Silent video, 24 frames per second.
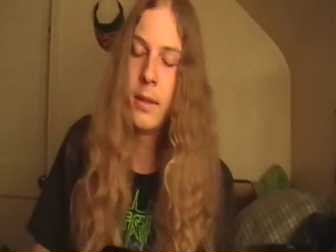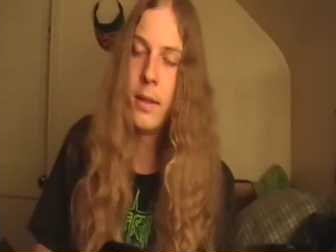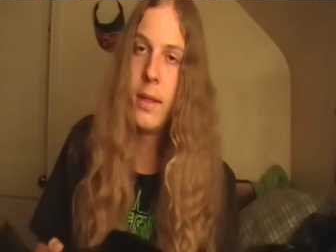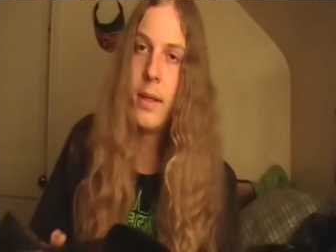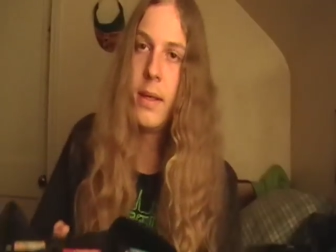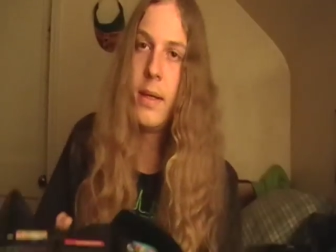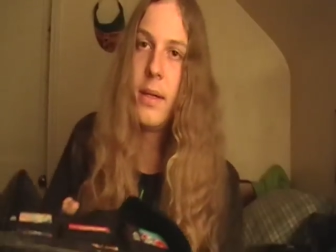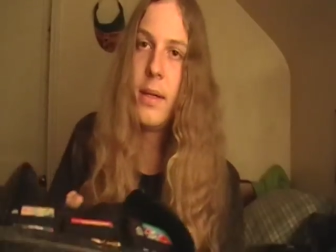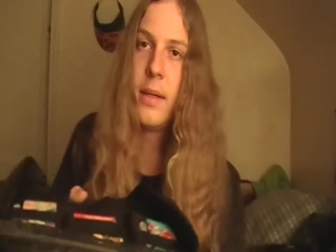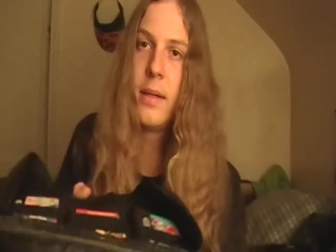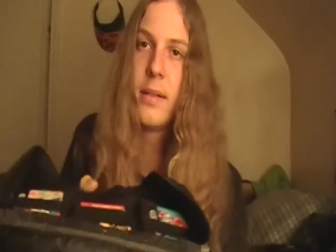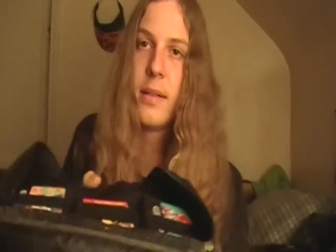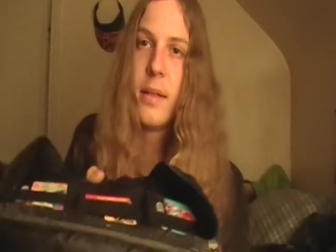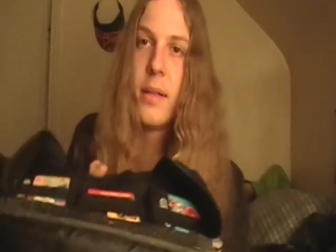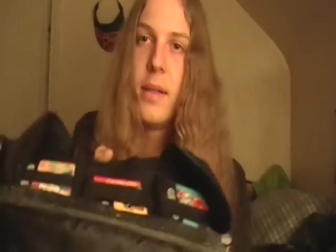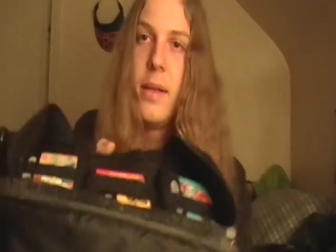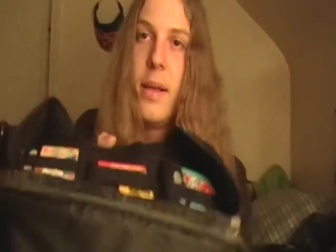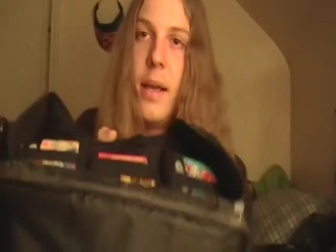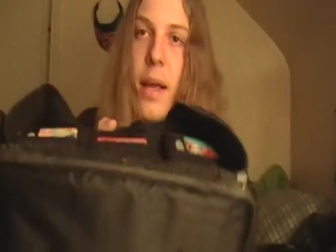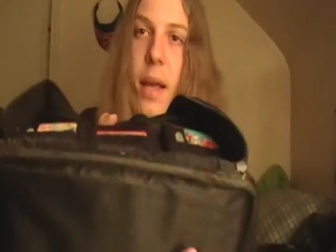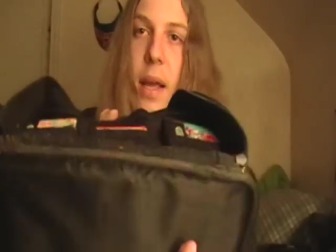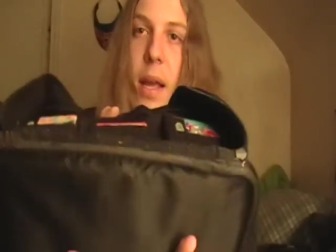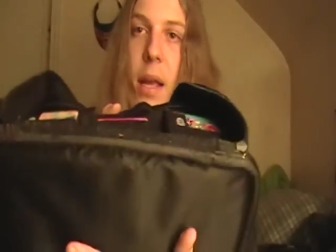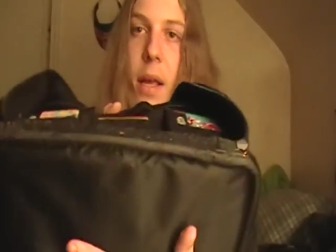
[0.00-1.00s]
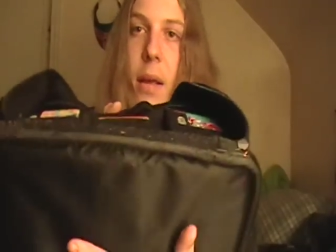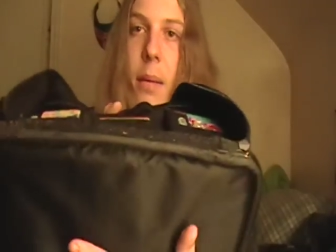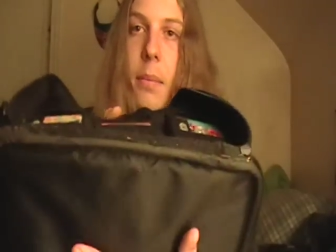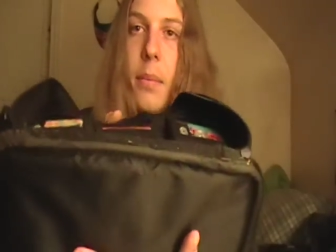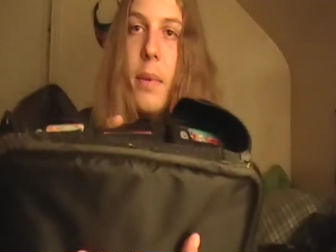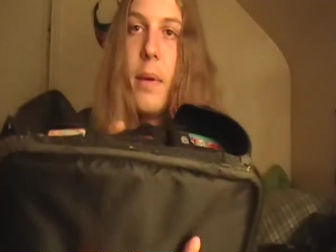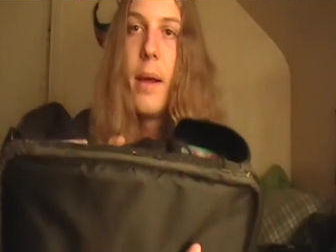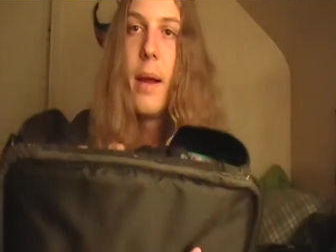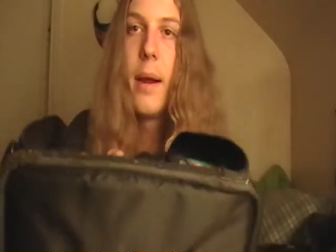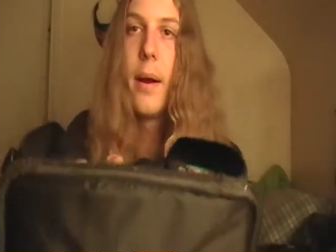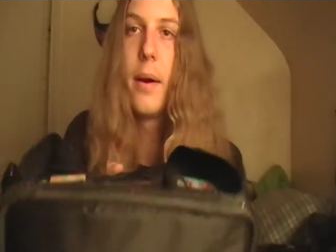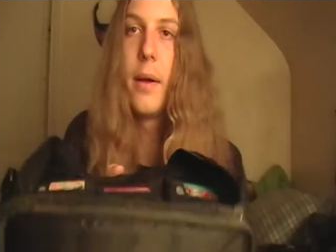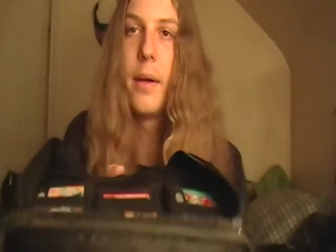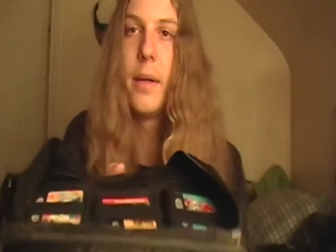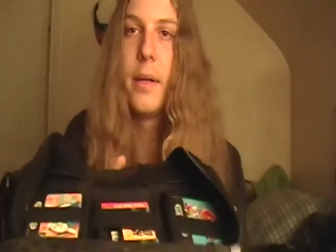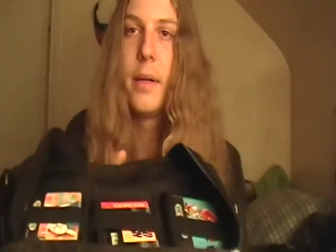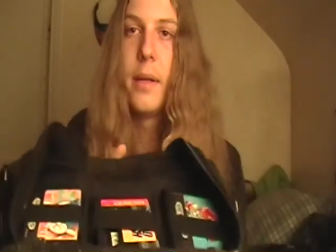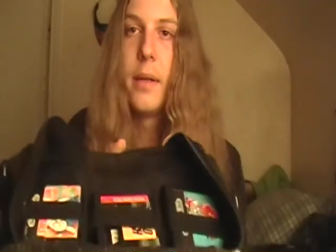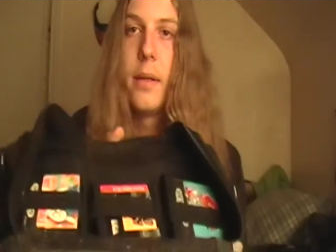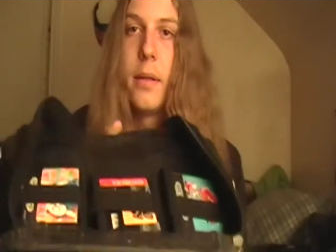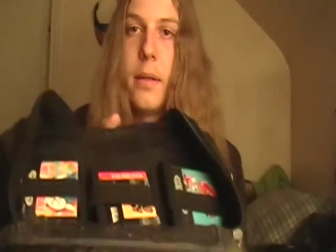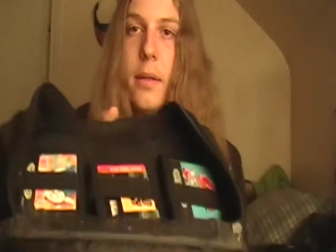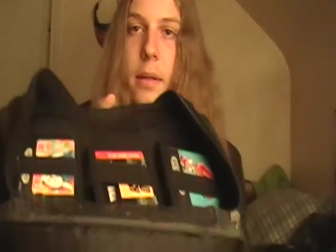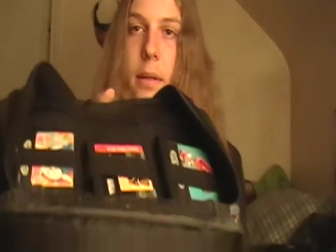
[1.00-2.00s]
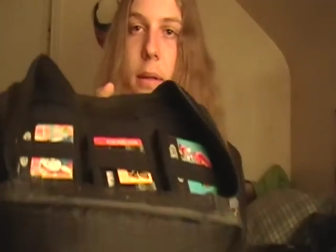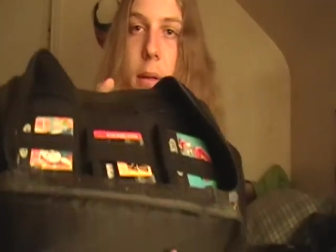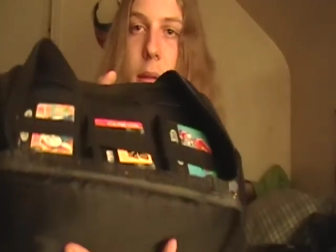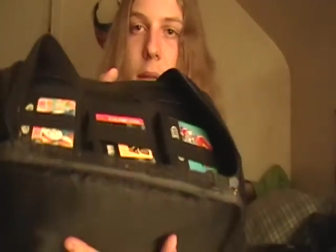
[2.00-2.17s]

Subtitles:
it is a game carrying